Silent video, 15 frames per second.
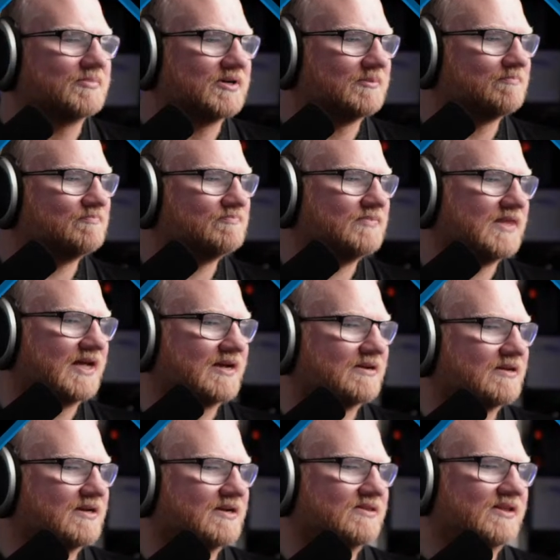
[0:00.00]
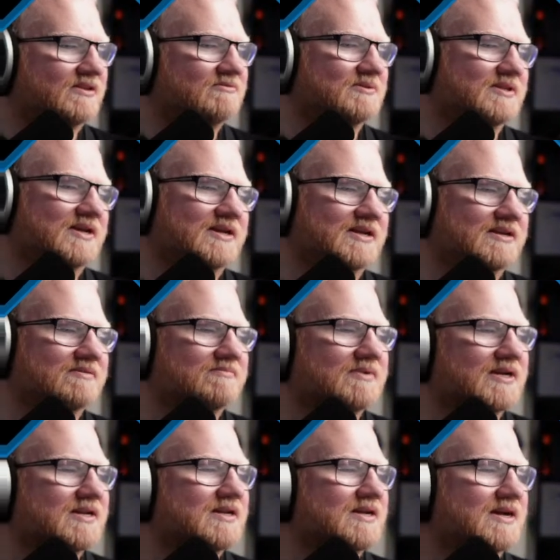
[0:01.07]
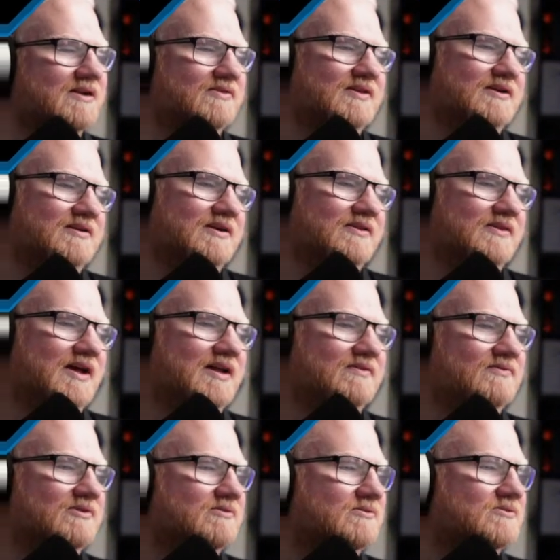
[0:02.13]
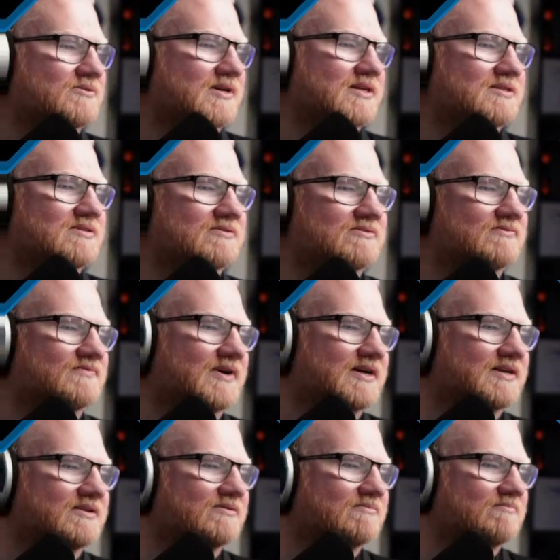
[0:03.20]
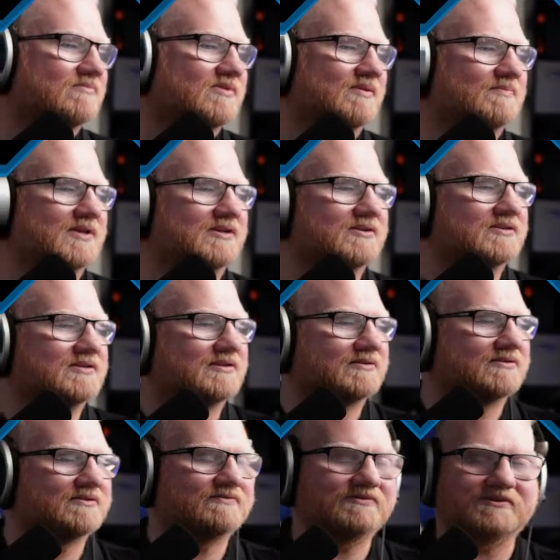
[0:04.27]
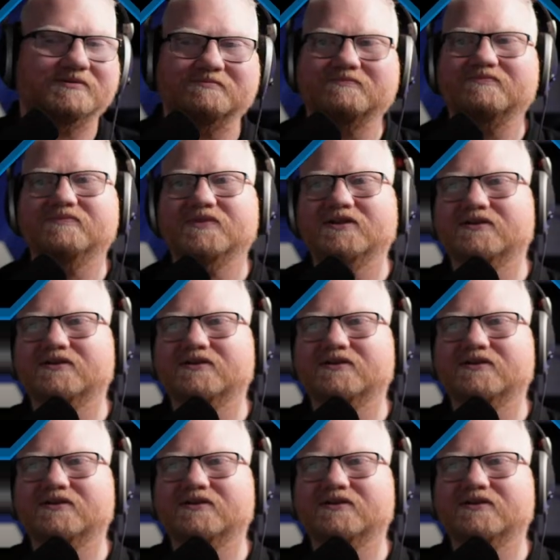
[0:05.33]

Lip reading: But yeah, that's with any kind of thing like that, if you're trying to find something good to learn from.